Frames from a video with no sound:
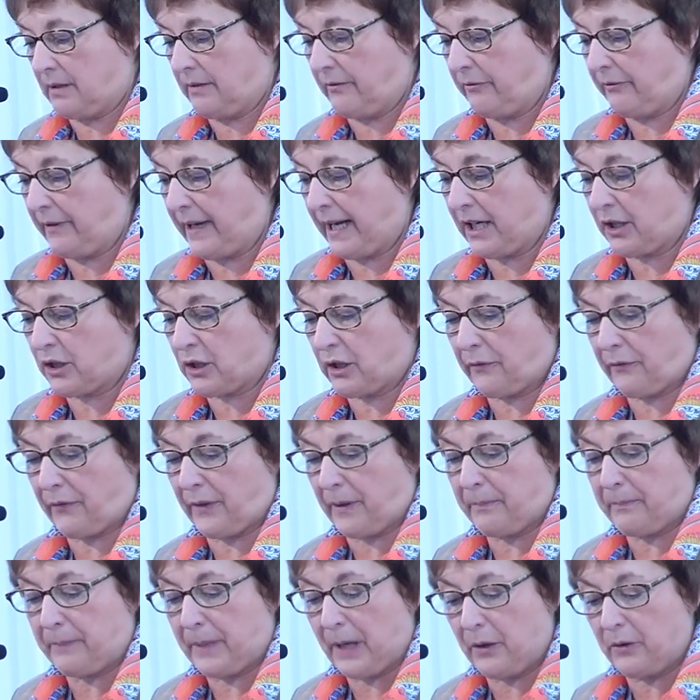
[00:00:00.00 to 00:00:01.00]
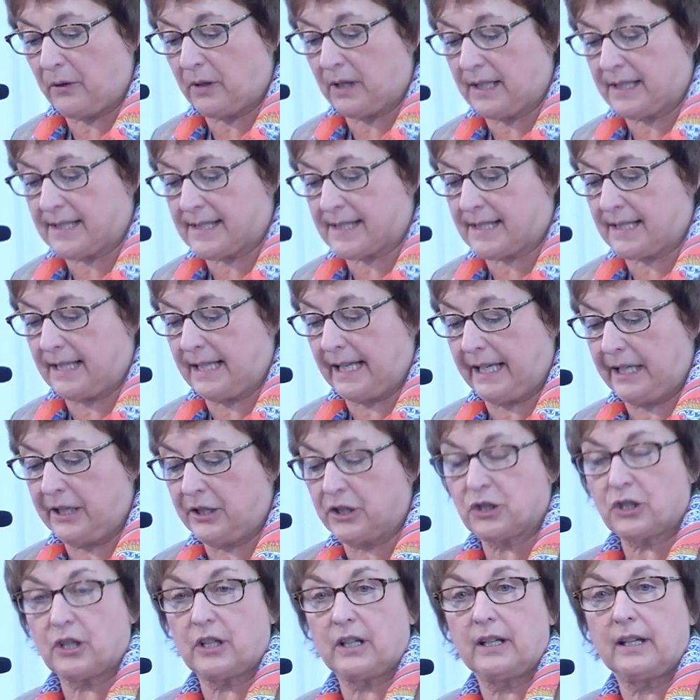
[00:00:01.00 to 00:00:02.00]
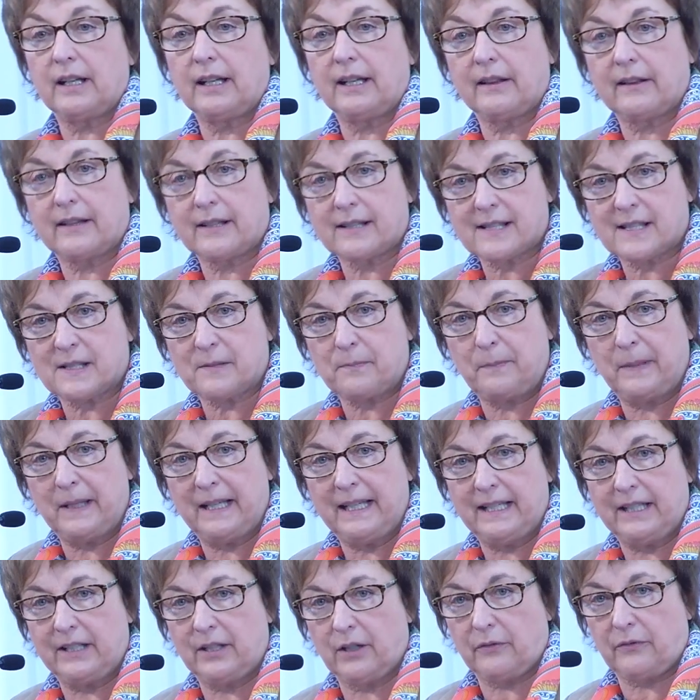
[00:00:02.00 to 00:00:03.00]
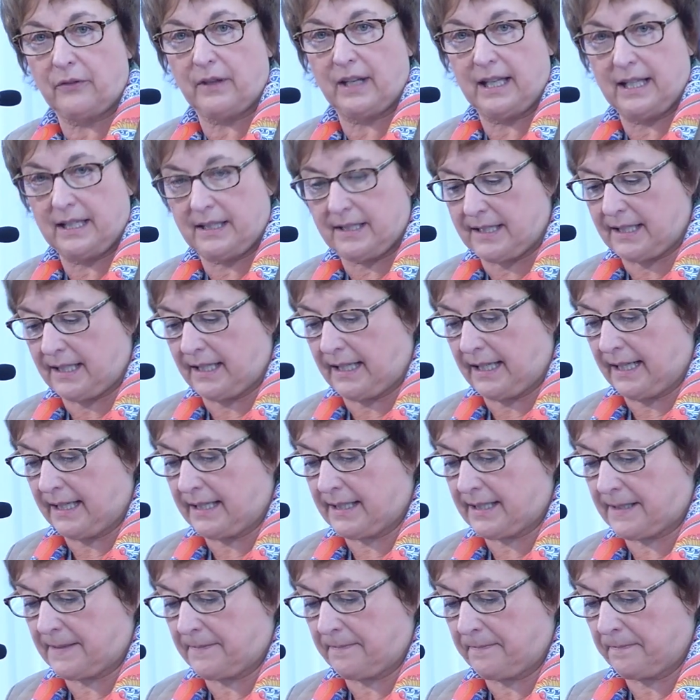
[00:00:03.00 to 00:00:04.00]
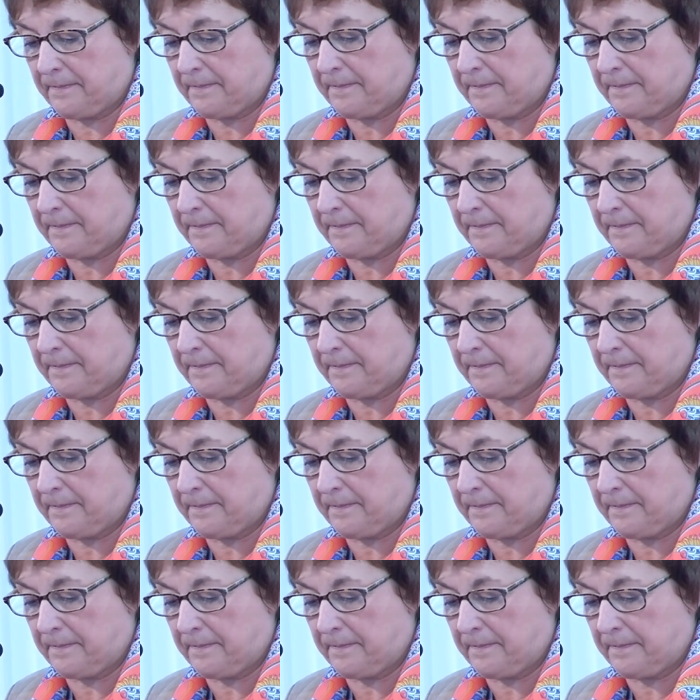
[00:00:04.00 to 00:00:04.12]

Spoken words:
fact of the boundless nature and the speed of the internet.